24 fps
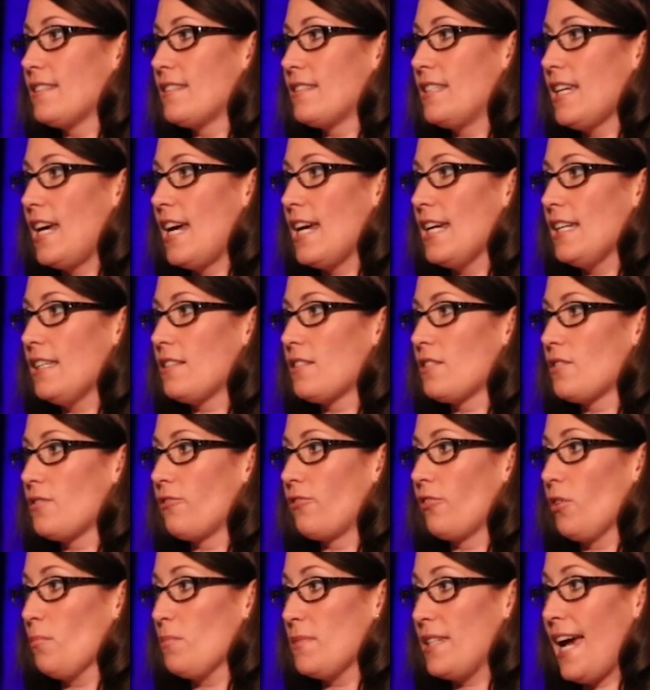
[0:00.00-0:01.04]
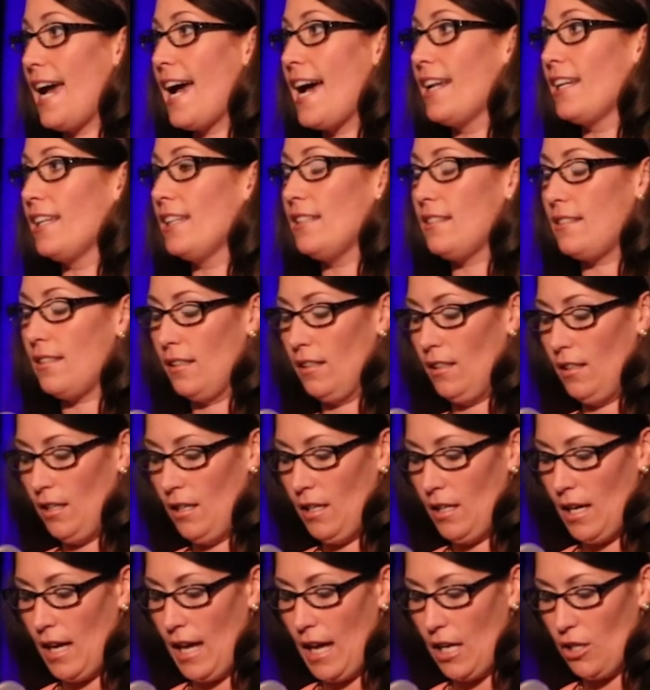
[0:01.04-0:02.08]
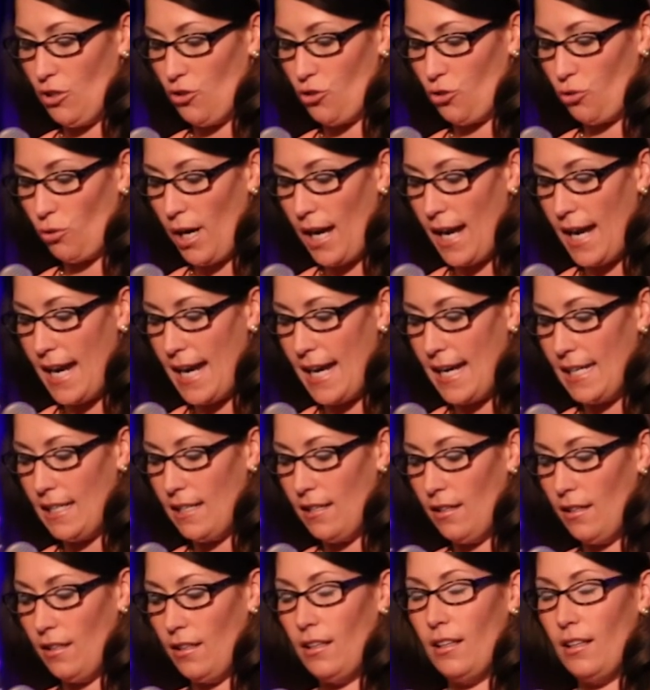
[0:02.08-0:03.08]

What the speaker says: States from talent and trade.